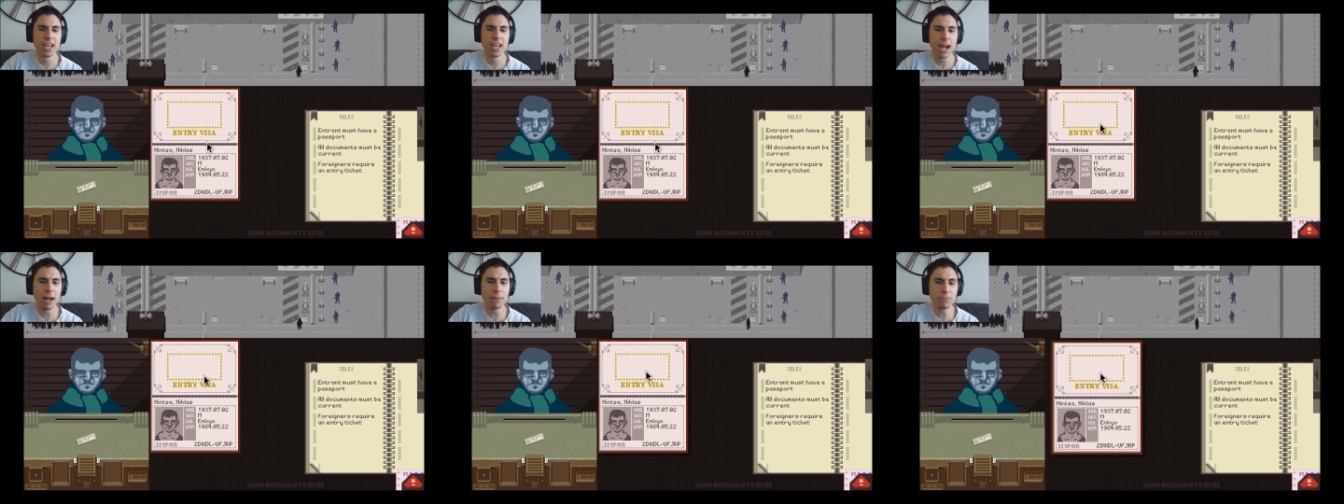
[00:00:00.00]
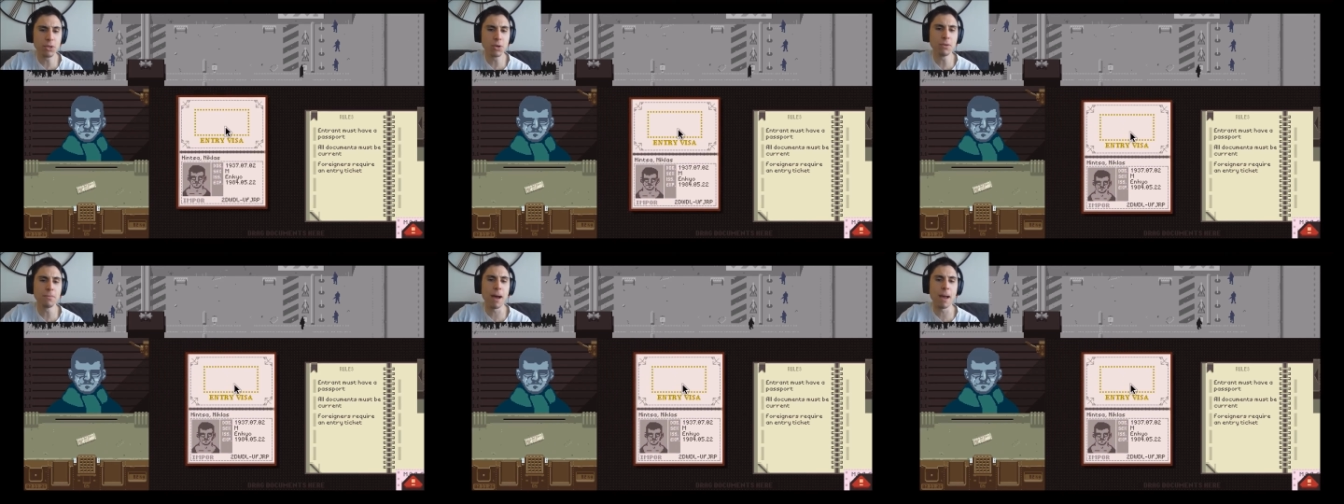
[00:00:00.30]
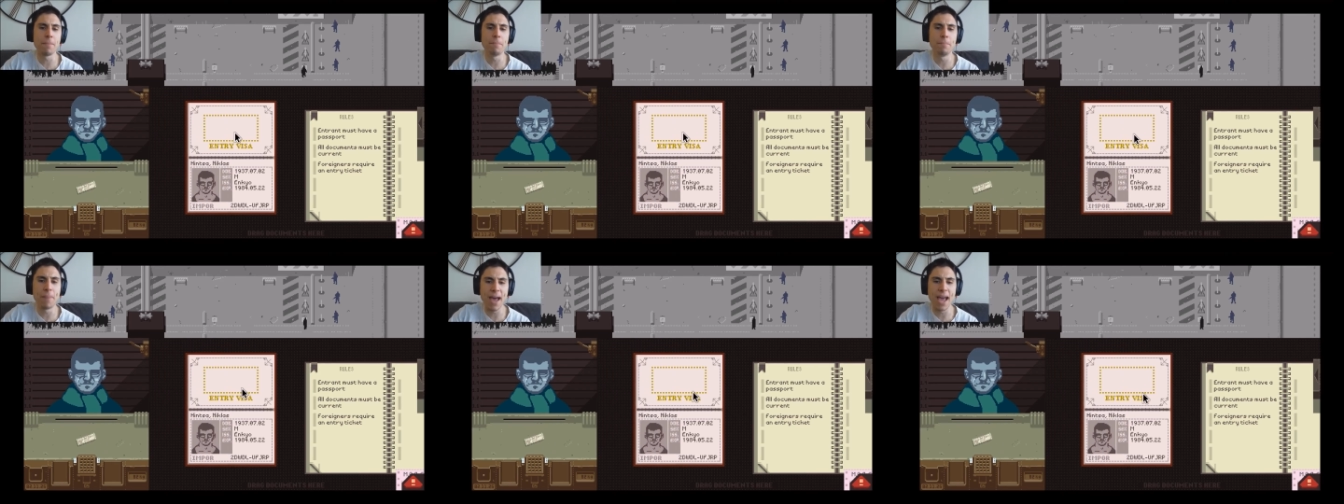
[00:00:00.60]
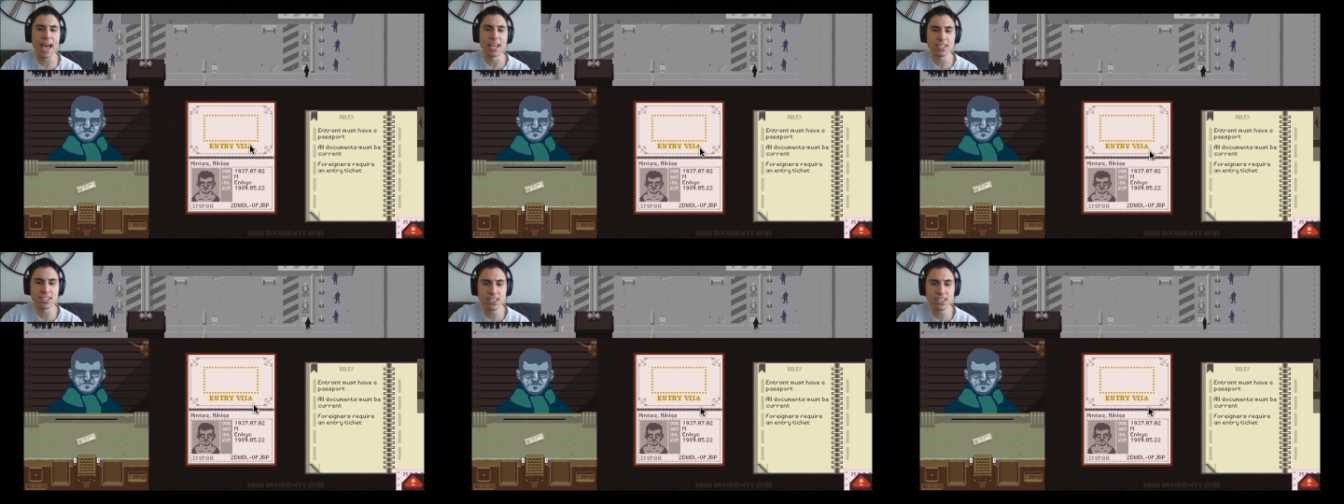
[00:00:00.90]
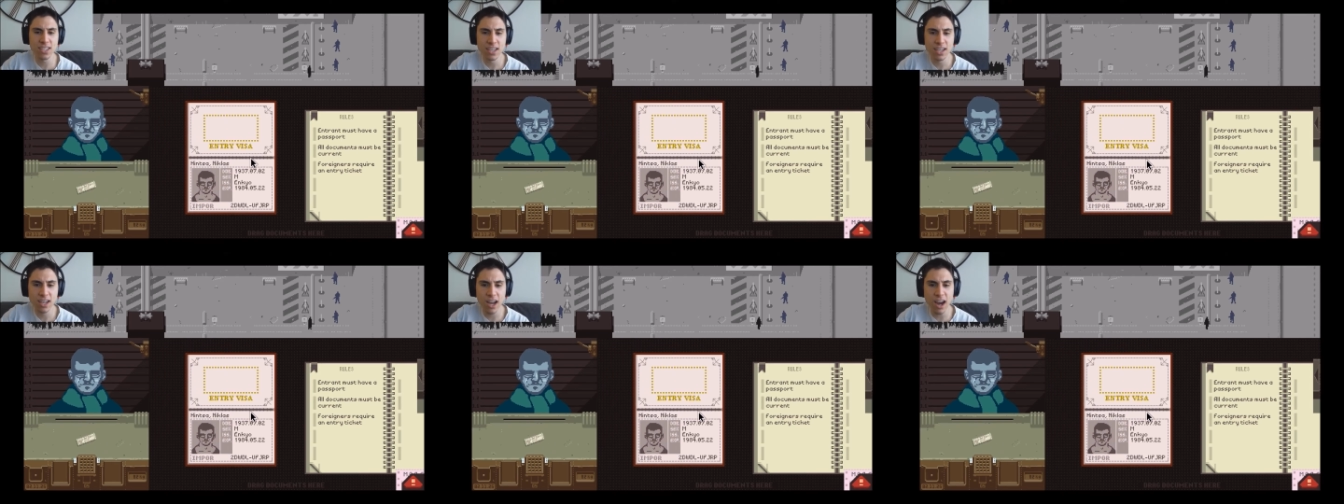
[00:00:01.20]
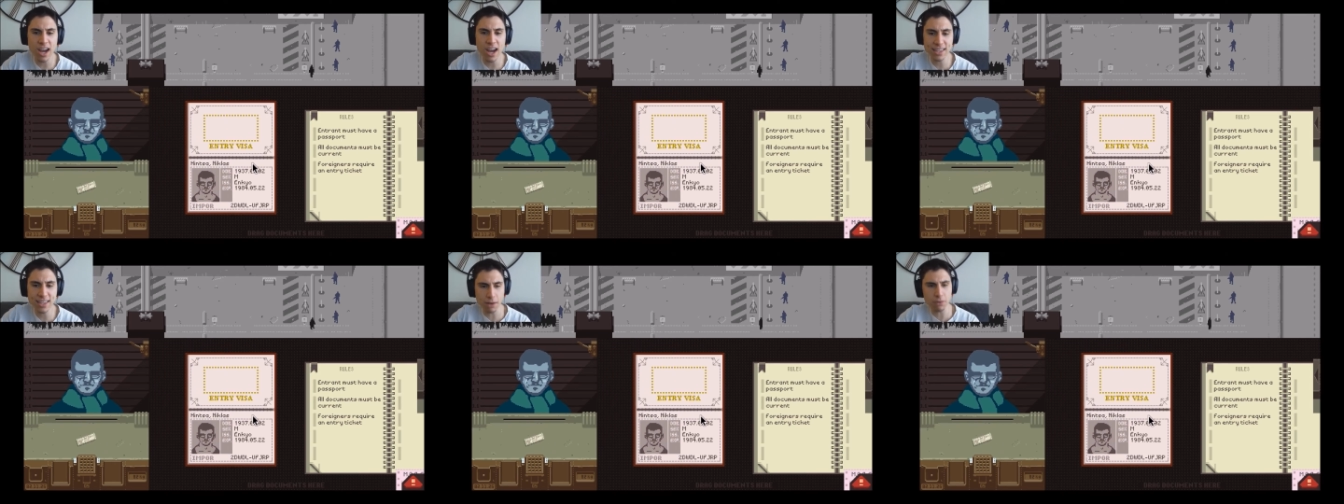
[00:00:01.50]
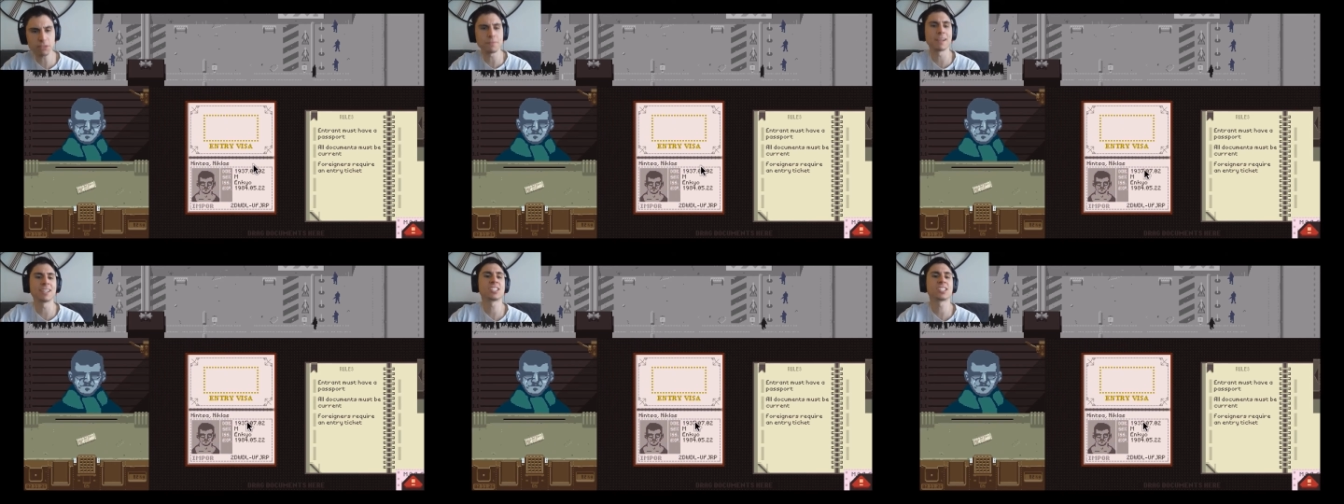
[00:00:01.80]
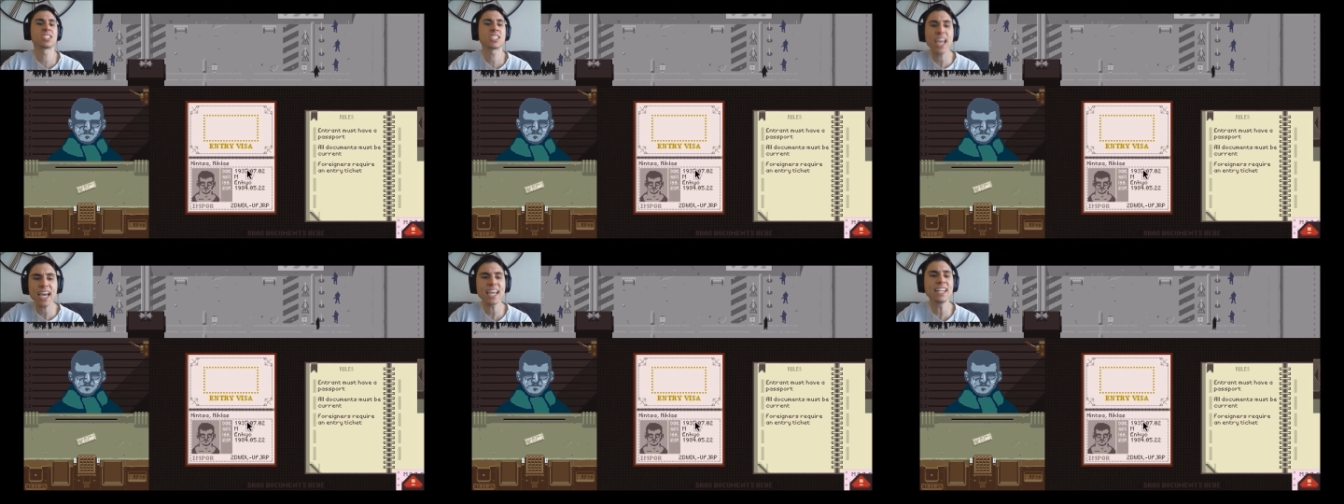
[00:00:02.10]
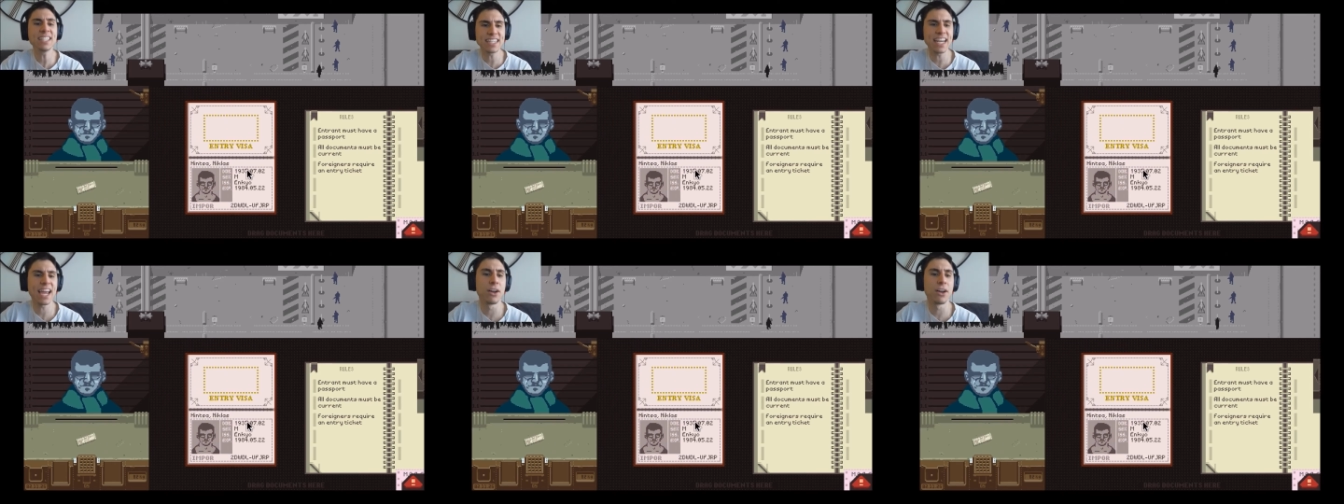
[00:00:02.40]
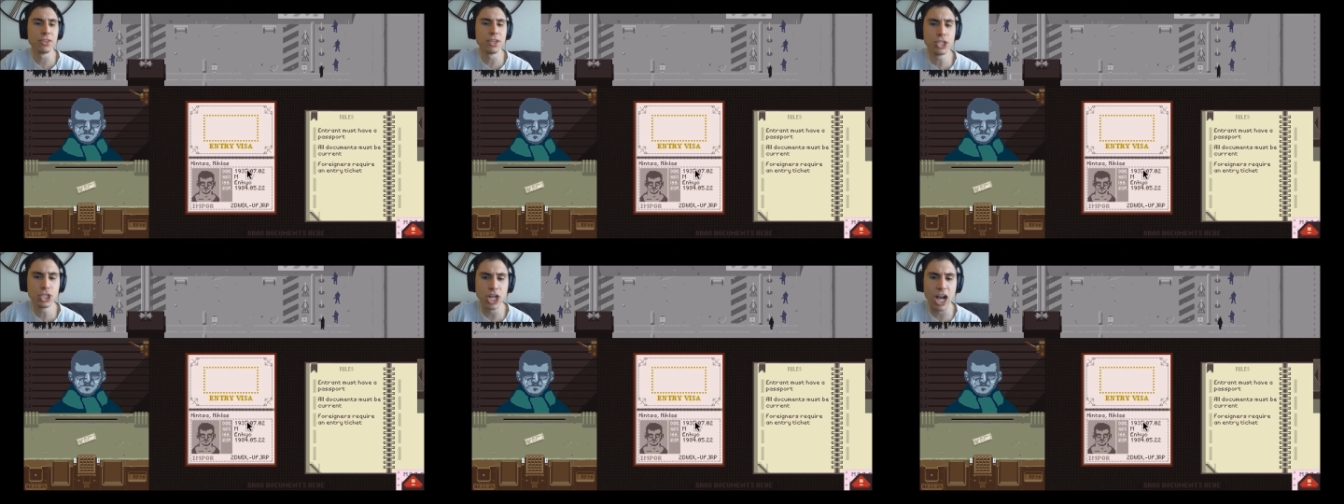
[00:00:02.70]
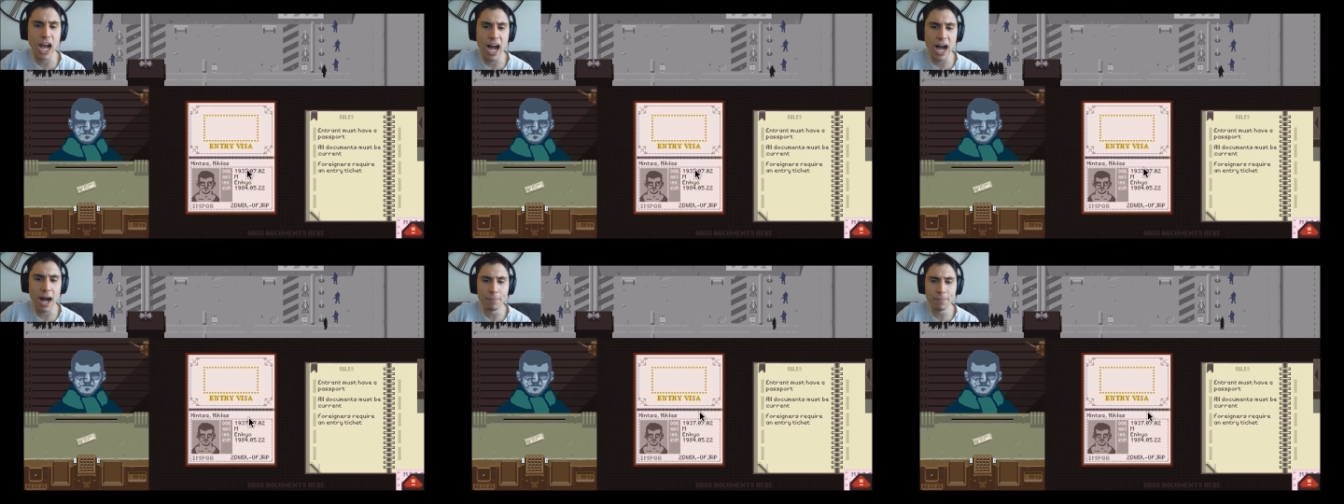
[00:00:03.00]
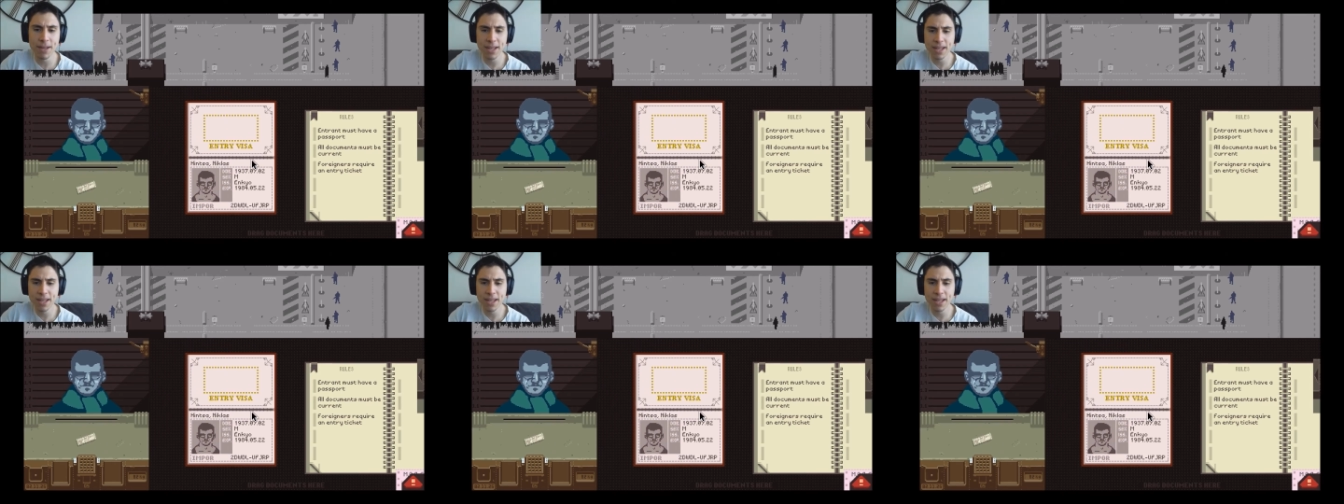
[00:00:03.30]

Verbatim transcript: I'm doing my best. All right, that was my second day on the job.